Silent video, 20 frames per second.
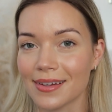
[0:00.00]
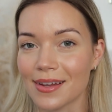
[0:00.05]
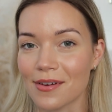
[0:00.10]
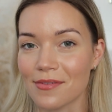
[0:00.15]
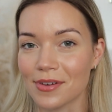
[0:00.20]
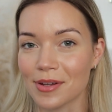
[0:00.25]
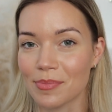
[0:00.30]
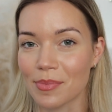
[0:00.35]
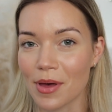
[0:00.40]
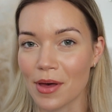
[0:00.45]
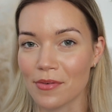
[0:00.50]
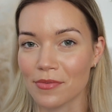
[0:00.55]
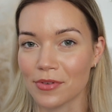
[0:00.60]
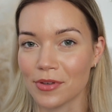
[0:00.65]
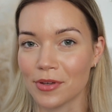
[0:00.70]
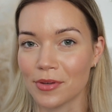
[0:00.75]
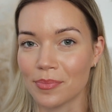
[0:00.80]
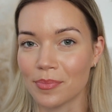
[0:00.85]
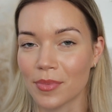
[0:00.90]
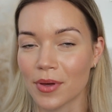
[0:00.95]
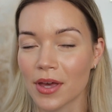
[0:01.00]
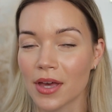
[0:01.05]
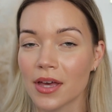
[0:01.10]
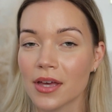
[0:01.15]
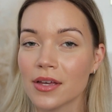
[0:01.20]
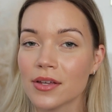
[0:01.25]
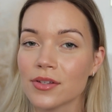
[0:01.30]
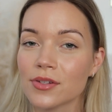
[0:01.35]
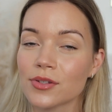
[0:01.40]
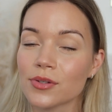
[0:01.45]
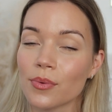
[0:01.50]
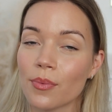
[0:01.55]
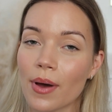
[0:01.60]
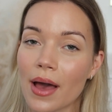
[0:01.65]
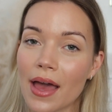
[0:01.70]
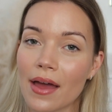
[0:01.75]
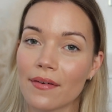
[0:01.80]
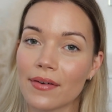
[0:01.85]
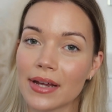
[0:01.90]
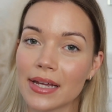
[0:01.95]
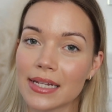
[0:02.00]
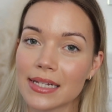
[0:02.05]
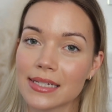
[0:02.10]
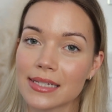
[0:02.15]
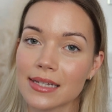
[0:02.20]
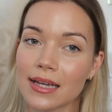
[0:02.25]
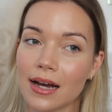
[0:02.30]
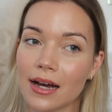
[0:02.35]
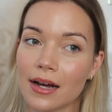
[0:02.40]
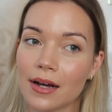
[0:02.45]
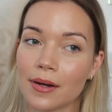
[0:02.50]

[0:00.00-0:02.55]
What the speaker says: lovely perfume, to wear it